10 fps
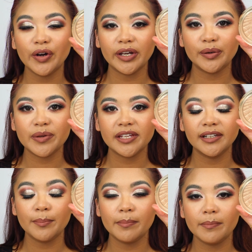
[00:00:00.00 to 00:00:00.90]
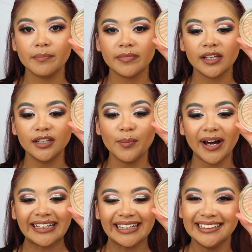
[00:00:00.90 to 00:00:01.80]
Go in with the
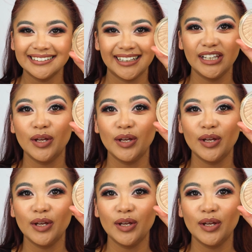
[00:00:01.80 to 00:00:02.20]
Milani.